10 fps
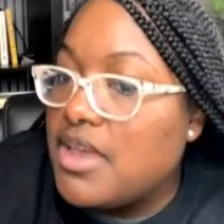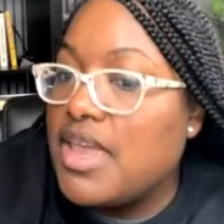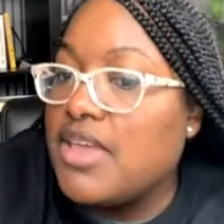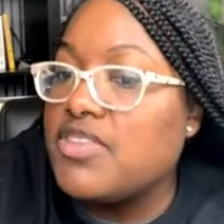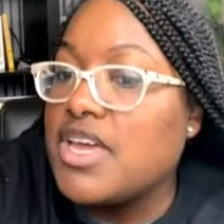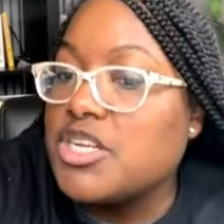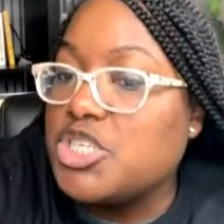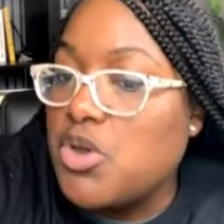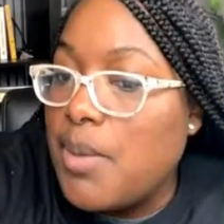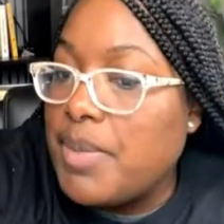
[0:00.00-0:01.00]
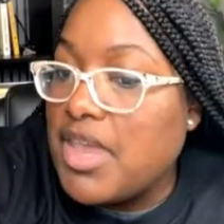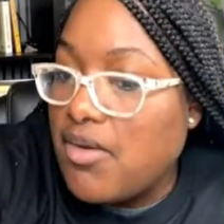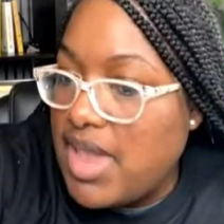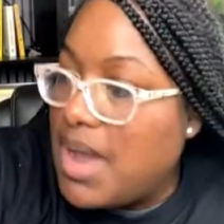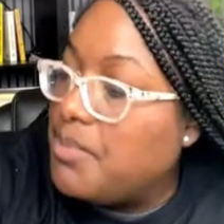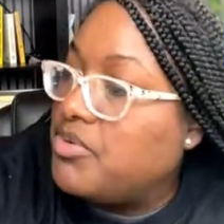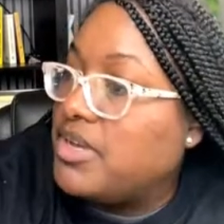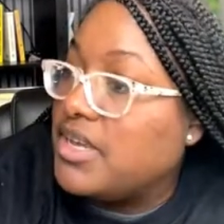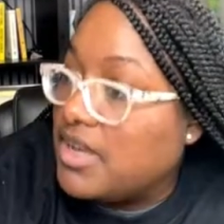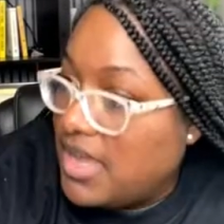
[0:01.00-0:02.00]
It's going to show up in your
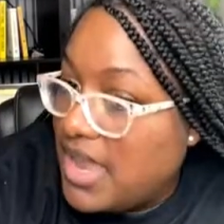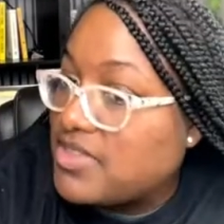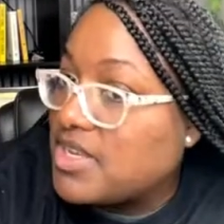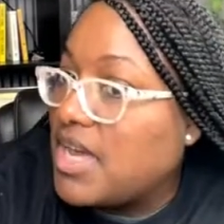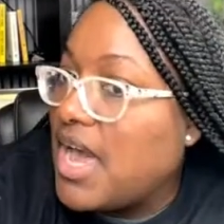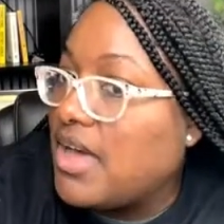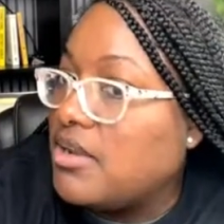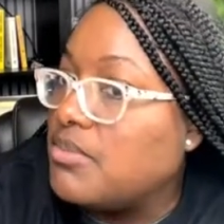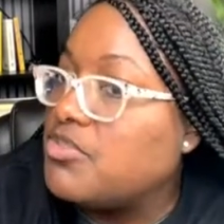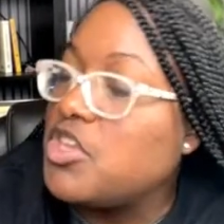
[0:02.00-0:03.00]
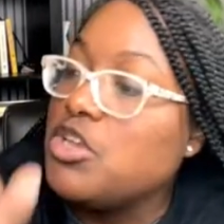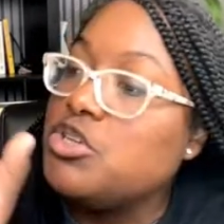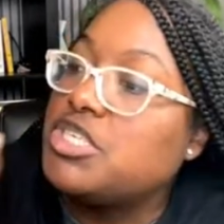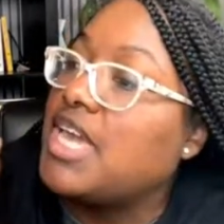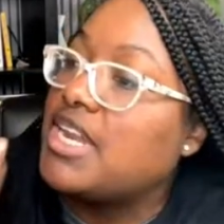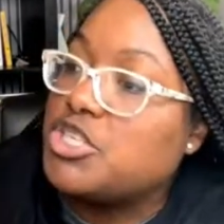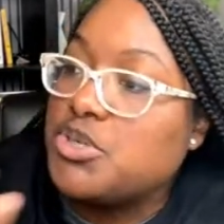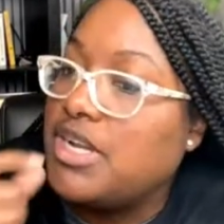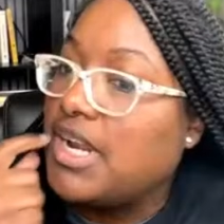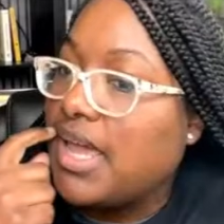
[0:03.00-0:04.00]
output as a column. So you just got to
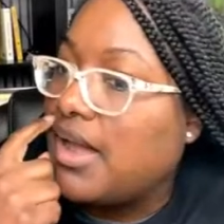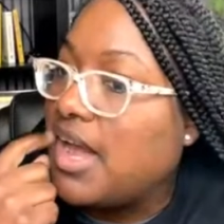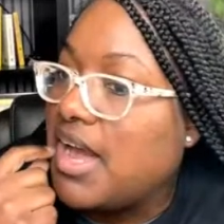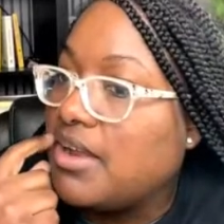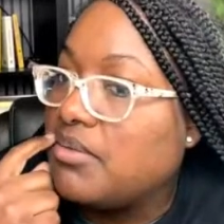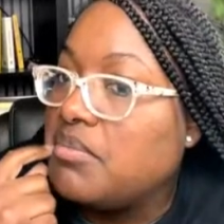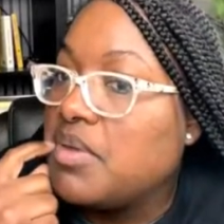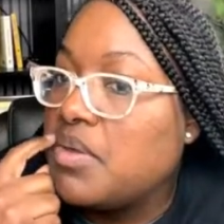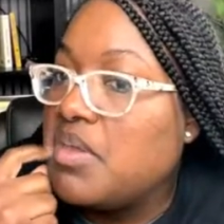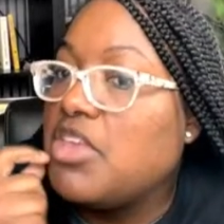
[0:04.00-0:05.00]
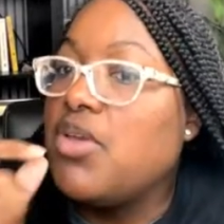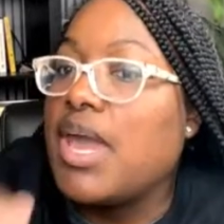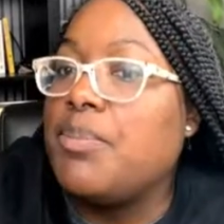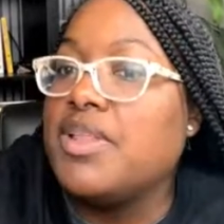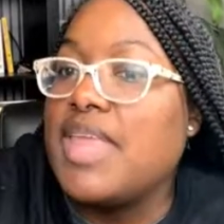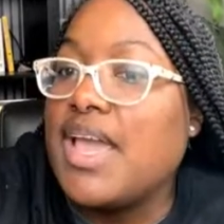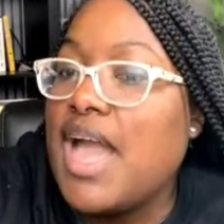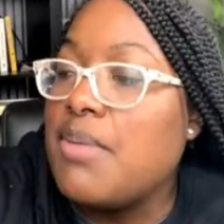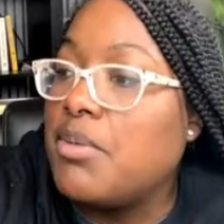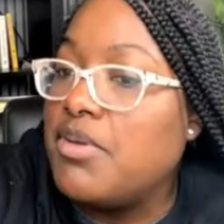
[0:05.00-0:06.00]
treat it like a column. You got to put that
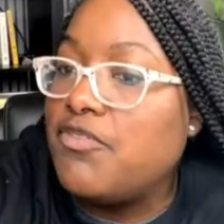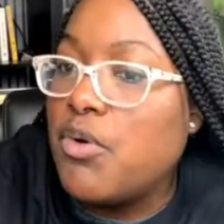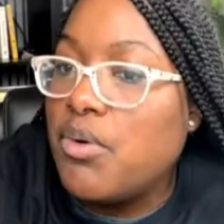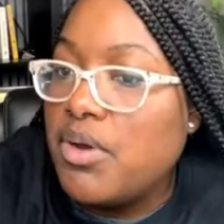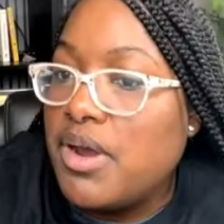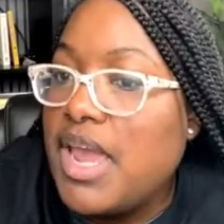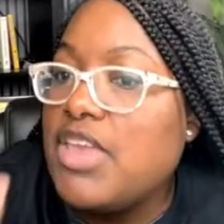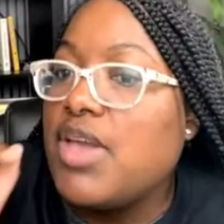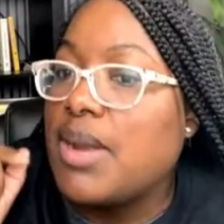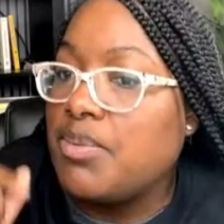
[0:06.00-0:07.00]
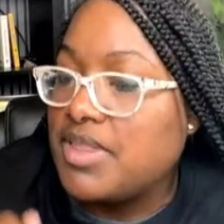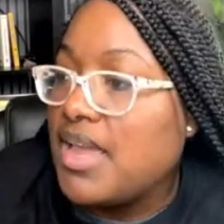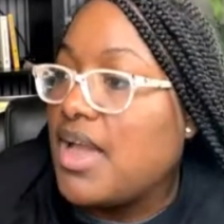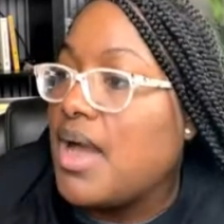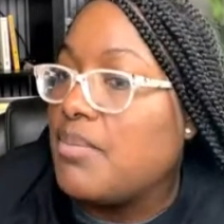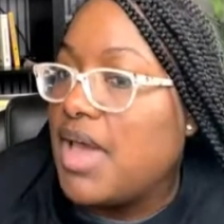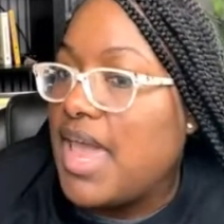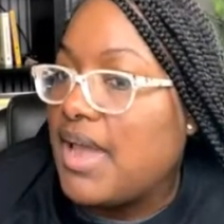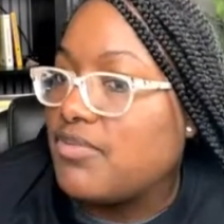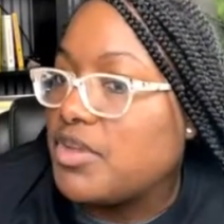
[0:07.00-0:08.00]
comma before and you got to put that comma
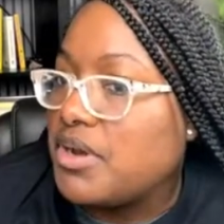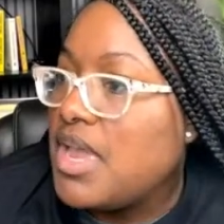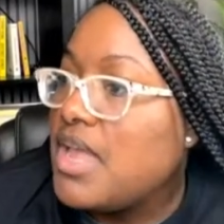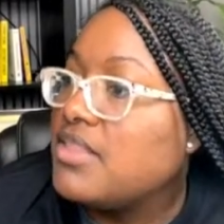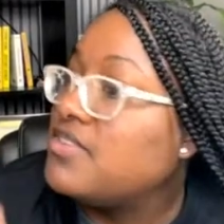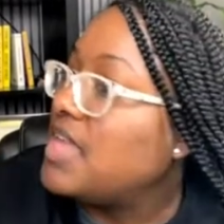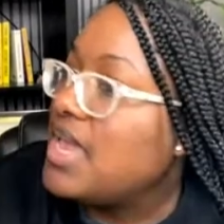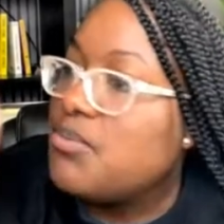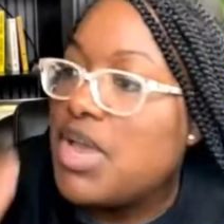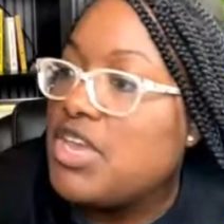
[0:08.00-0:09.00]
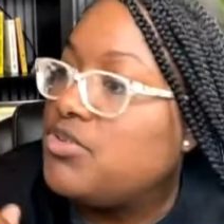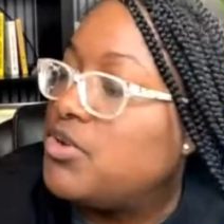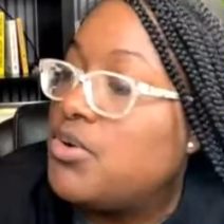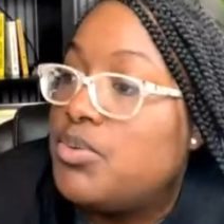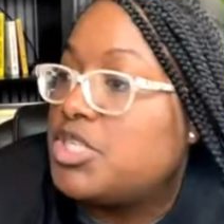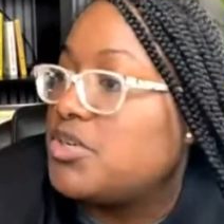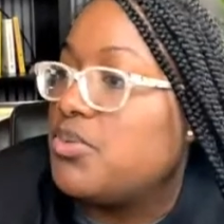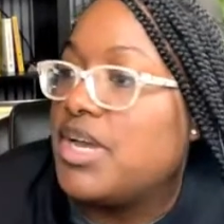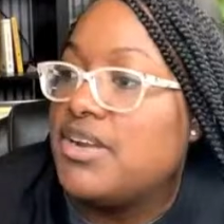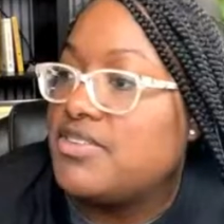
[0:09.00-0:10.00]
after. The same way you do with your
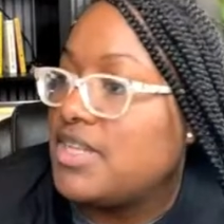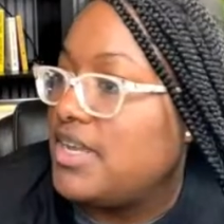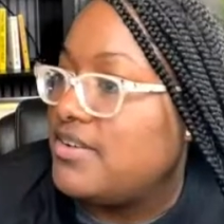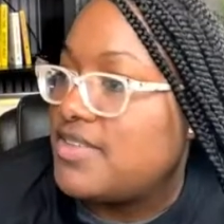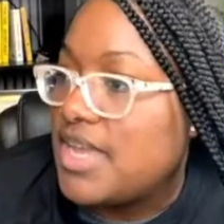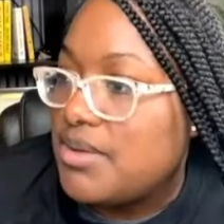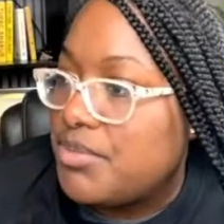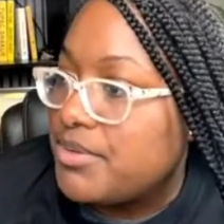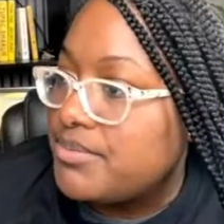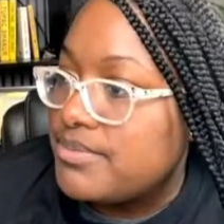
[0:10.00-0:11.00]
regular select statement.